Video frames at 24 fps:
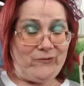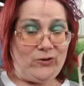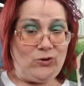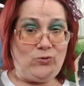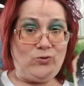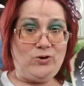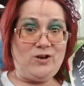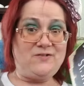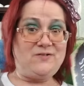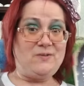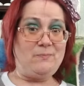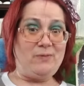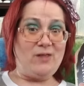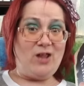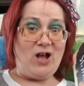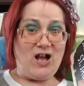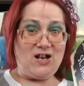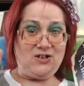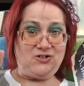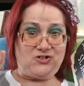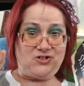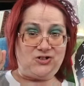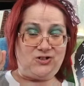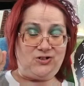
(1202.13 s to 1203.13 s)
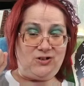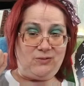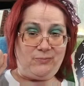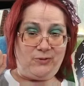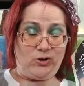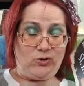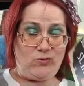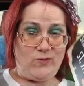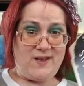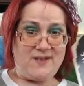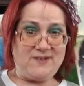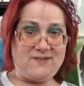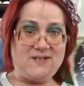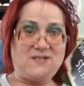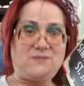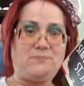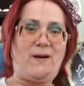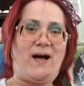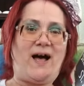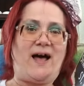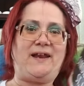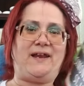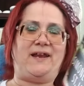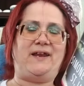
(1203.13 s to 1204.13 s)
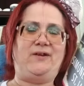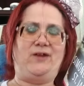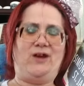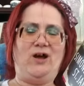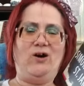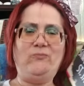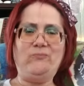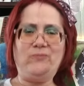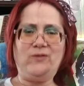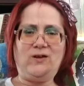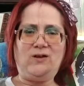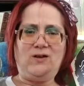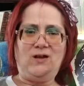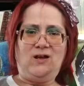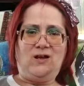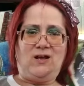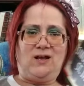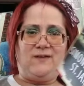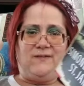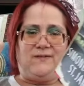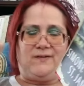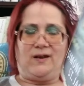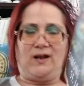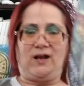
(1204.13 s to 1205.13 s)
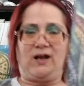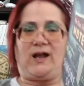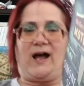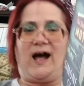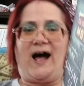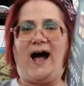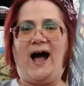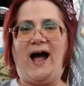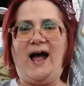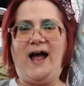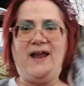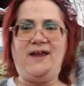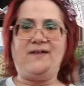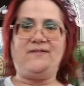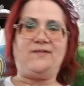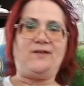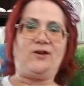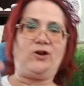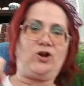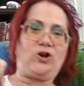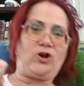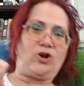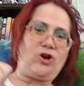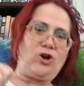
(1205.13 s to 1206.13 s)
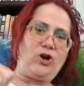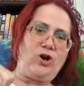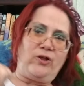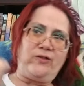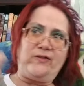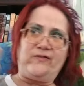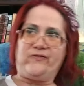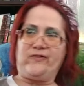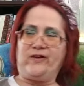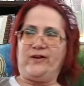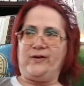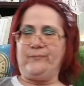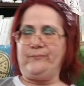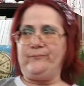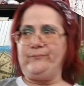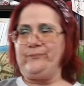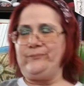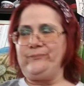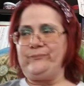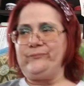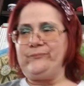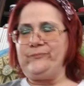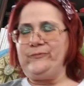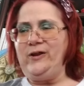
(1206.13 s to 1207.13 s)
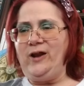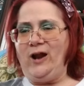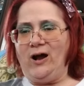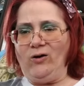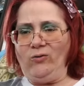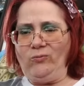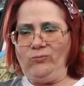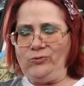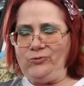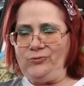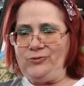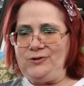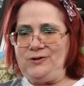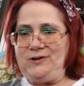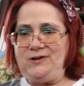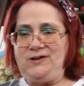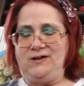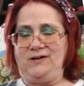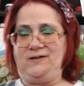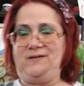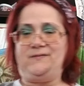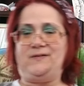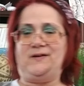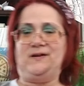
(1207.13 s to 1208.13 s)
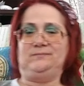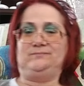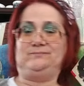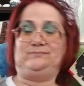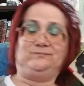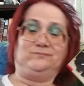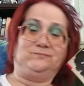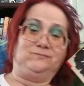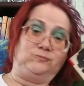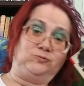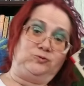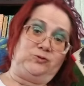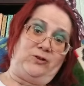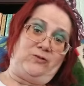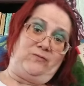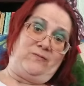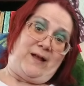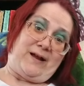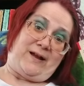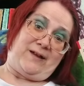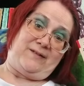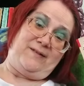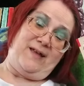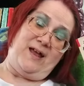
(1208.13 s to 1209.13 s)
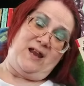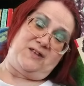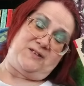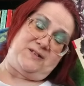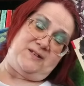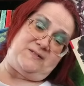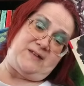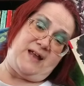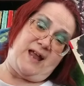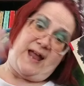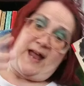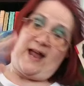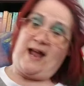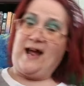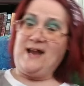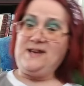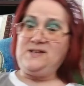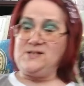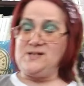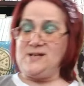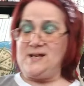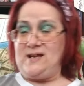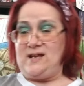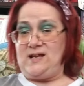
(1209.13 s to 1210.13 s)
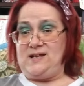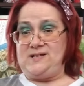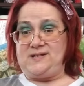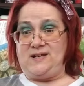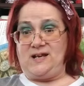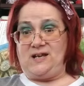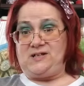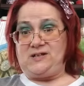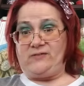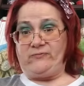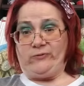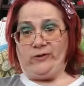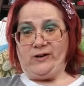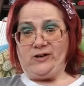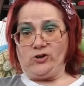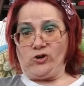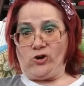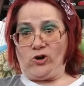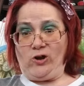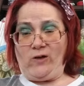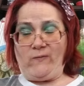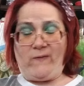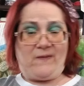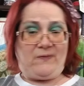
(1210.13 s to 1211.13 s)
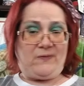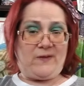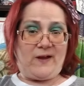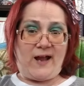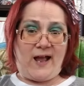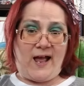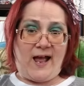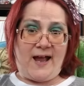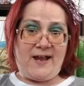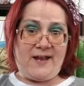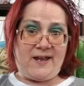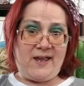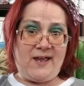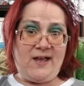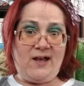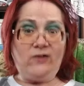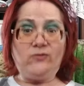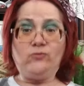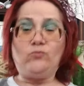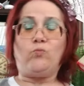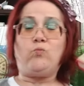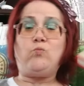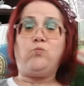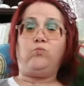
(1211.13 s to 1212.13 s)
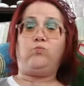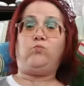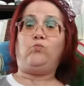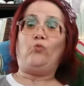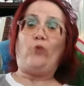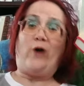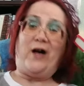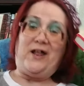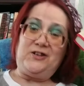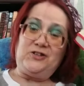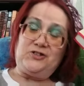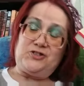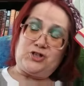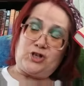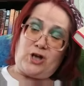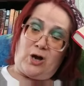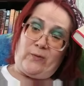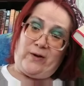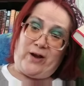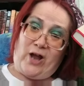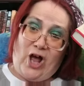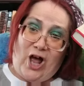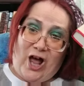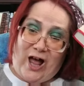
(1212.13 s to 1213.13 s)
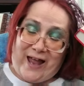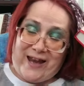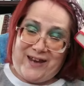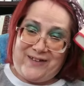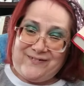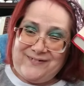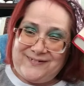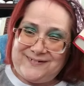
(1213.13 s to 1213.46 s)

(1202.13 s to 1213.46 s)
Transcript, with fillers: Who does it belong to? I mean, who is this body, you know? Is it a guy? Is it a girl? Is it, you know, it, like I said, is it the aunt? Is it a different girl that the guy killed? What's going on?